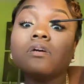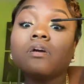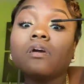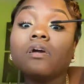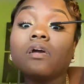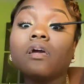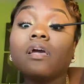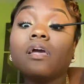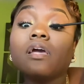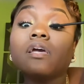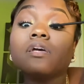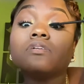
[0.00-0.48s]

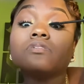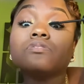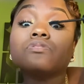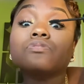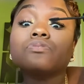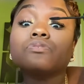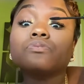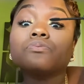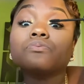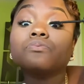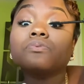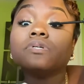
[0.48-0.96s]
and
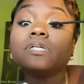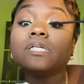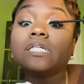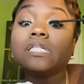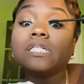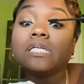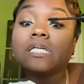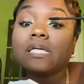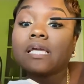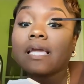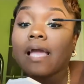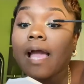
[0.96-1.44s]
to
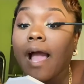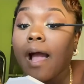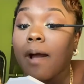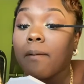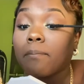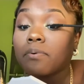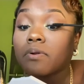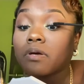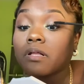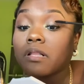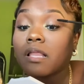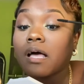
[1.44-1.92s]
really
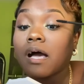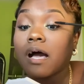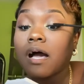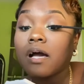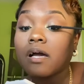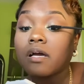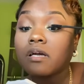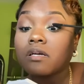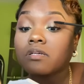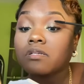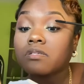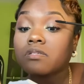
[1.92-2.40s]

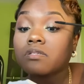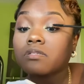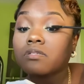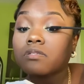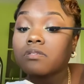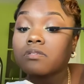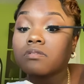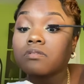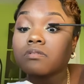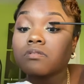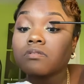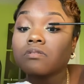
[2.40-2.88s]

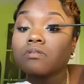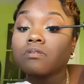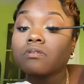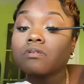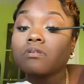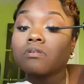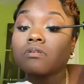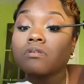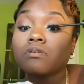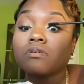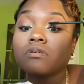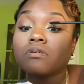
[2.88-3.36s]
capitalize
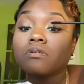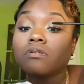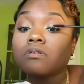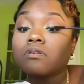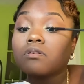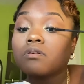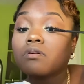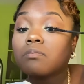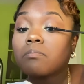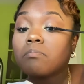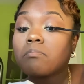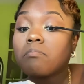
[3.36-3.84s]

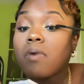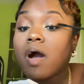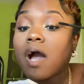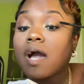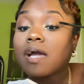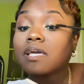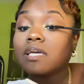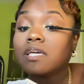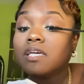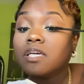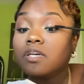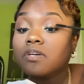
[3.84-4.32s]
my
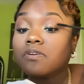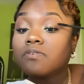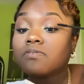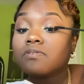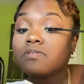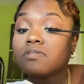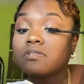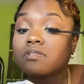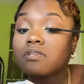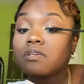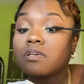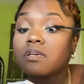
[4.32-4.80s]

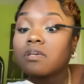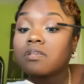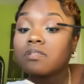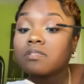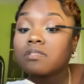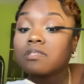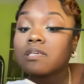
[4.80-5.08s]
gifts into